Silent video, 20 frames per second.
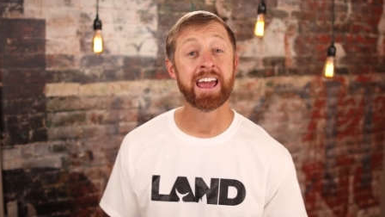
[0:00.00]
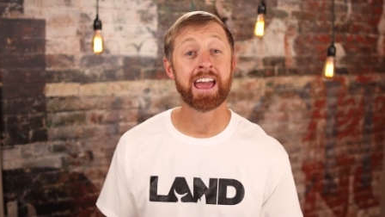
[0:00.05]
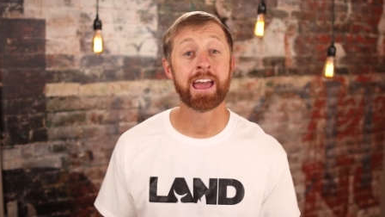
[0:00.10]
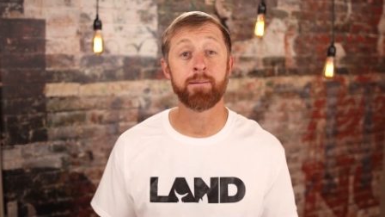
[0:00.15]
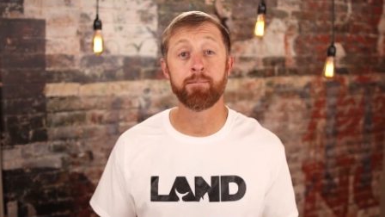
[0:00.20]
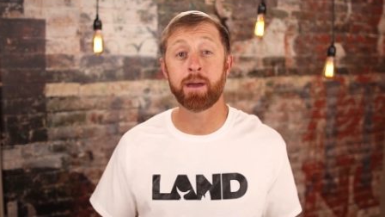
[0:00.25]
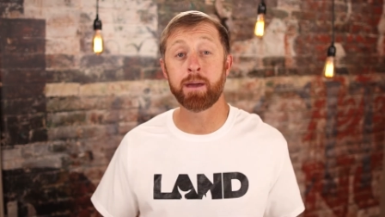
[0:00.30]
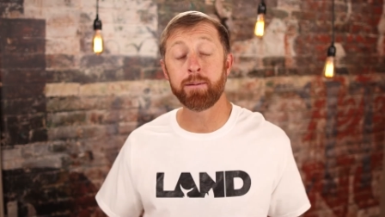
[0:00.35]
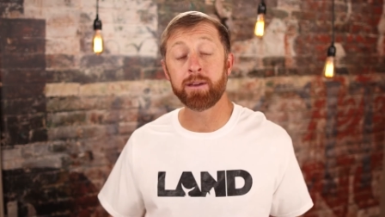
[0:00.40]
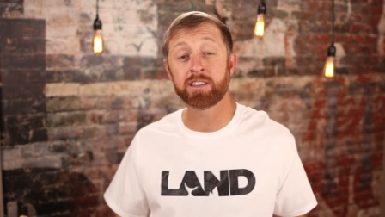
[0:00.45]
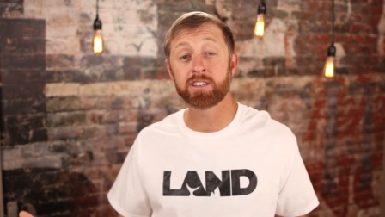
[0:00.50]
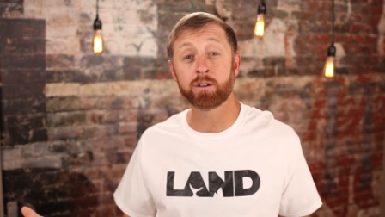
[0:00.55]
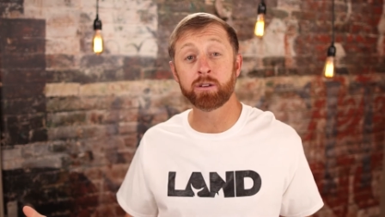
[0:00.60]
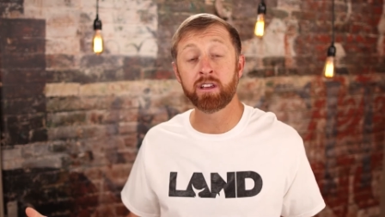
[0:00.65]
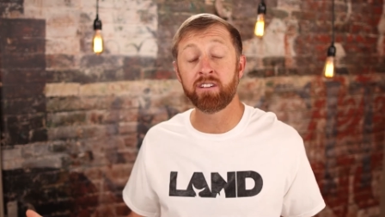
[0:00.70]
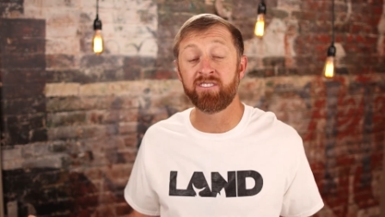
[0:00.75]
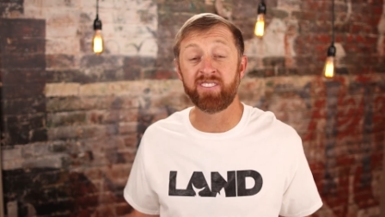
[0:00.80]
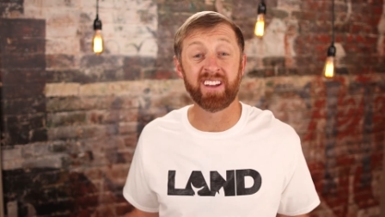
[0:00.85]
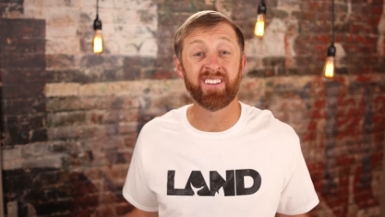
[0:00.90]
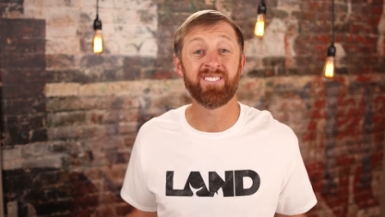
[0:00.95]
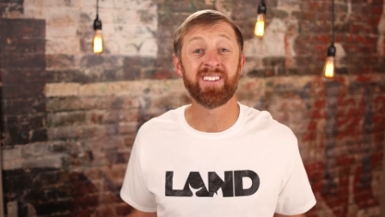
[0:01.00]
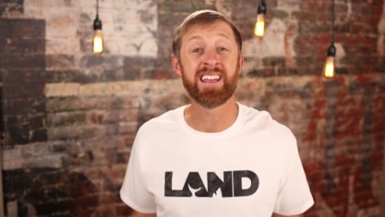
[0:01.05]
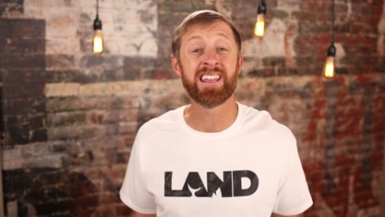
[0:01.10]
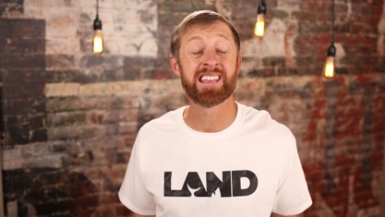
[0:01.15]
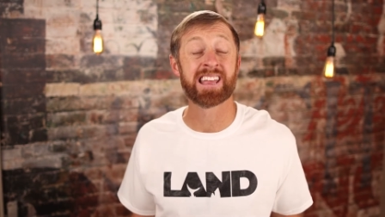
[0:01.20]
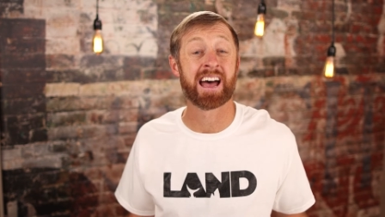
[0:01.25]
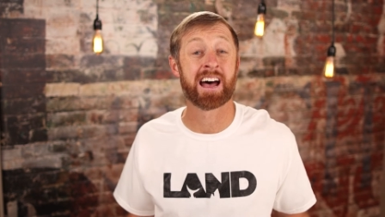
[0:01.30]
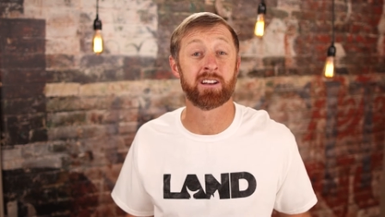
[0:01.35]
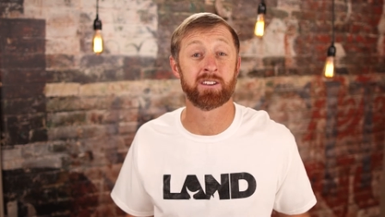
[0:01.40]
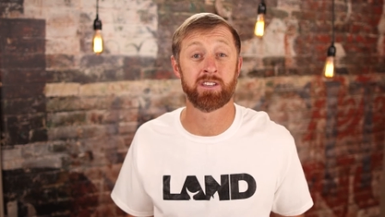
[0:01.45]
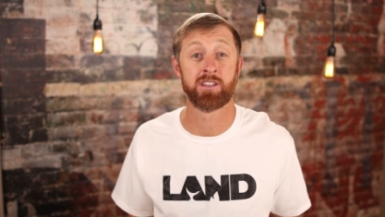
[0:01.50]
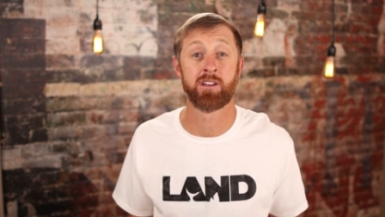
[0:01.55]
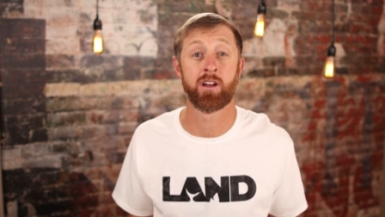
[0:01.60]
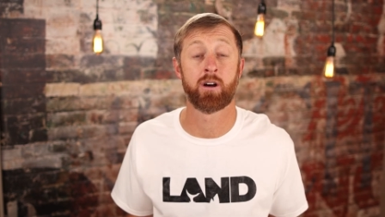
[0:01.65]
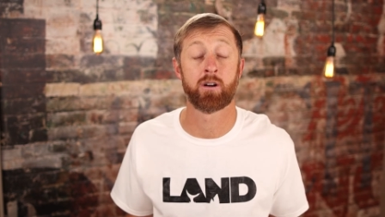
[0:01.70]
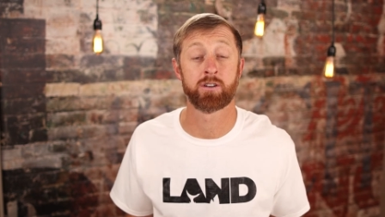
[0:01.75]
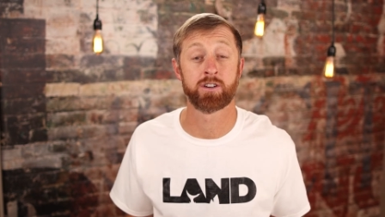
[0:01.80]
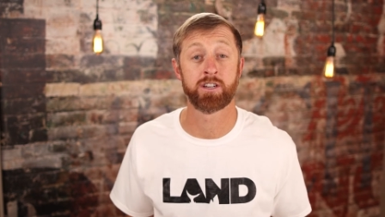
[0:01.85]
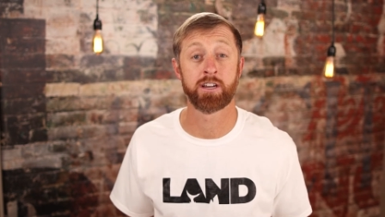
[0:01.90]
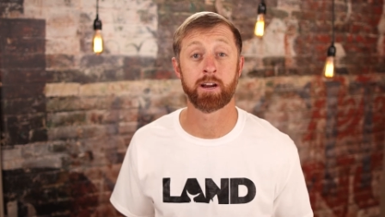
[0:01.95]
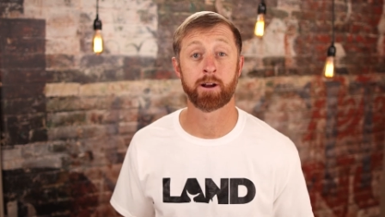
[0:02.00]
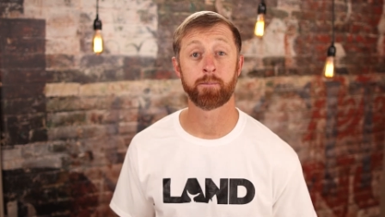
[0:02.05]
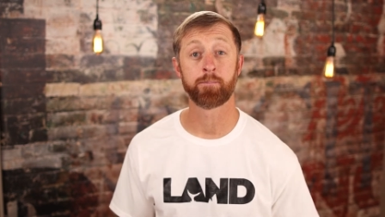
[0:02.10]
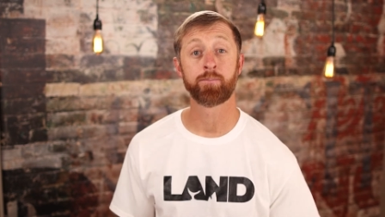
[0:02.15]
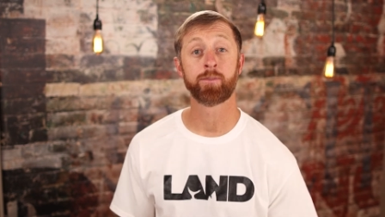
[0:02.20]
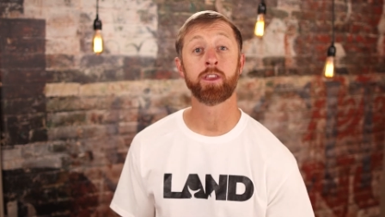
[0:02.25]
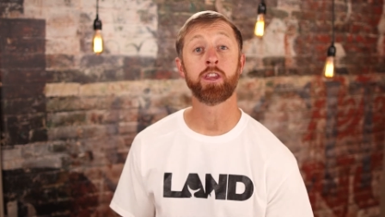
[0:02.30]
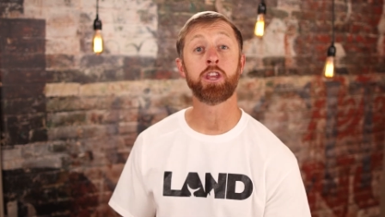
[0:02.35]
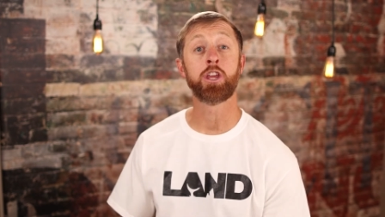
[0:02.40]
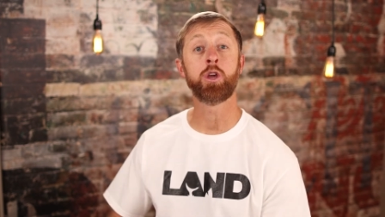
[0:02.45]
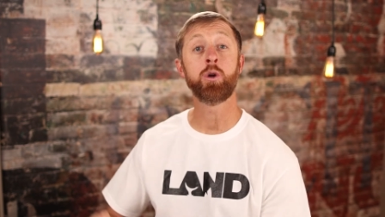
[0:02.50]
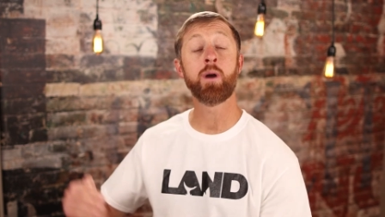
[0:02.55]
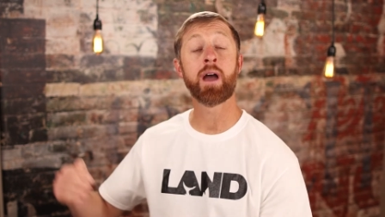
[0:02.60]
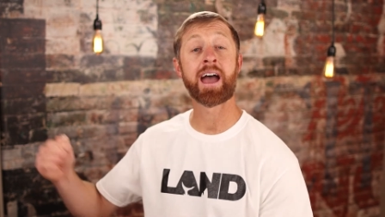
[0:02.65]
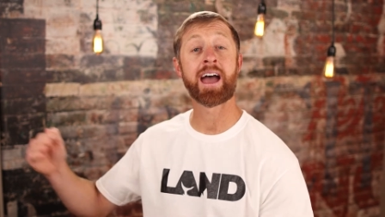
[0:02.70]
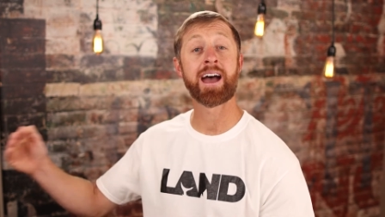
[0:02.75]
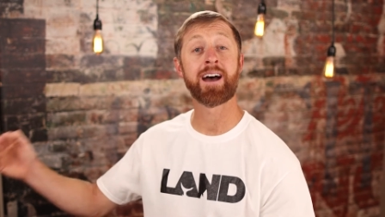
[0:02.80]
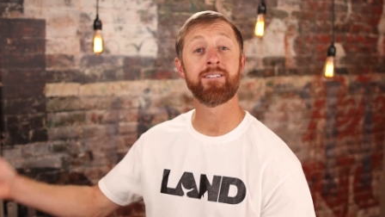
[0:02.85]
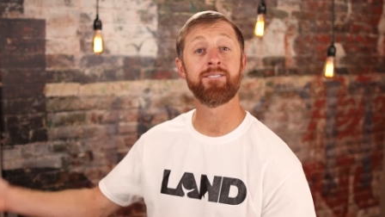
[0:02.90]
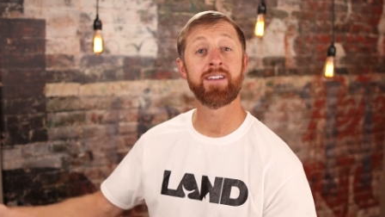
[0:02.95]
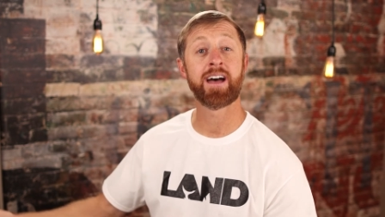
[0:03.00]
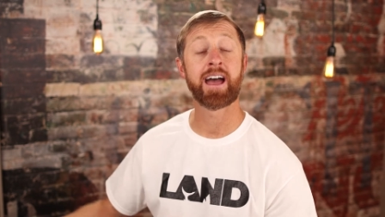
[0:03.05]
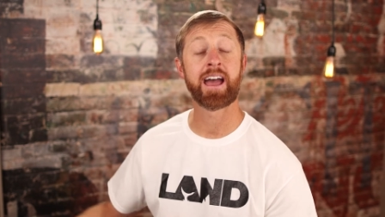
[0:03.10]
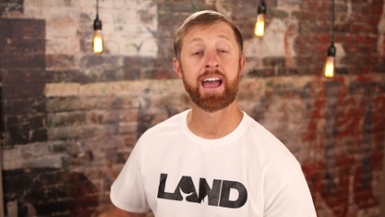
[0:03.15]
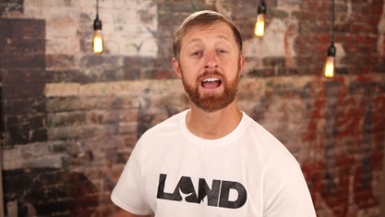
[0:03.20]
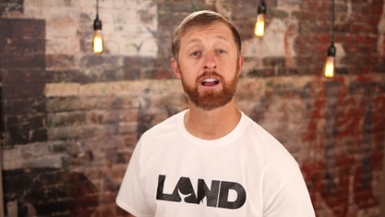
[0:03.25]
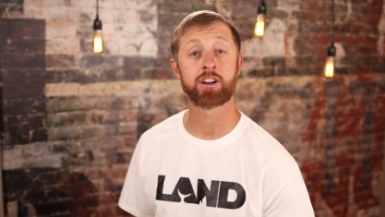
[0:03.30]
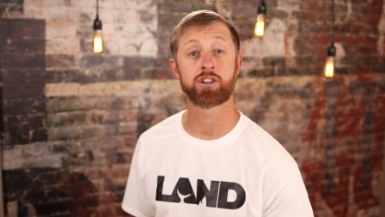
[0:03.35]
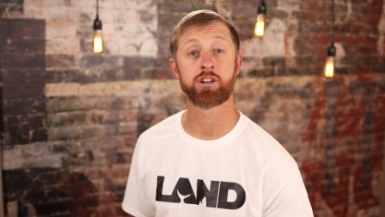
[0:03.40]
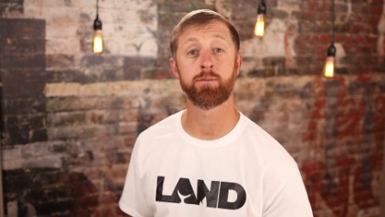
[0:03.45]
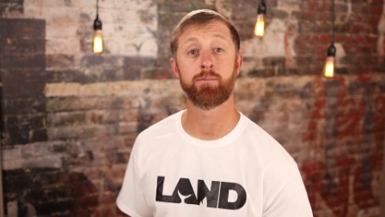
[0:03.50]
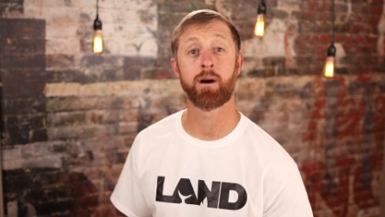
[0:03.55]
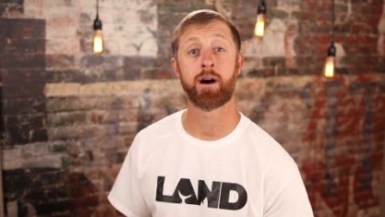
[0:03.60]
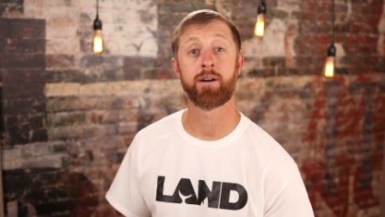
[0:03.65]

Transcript: it, maybe it's only fifty thousand dollars a year. You have that extra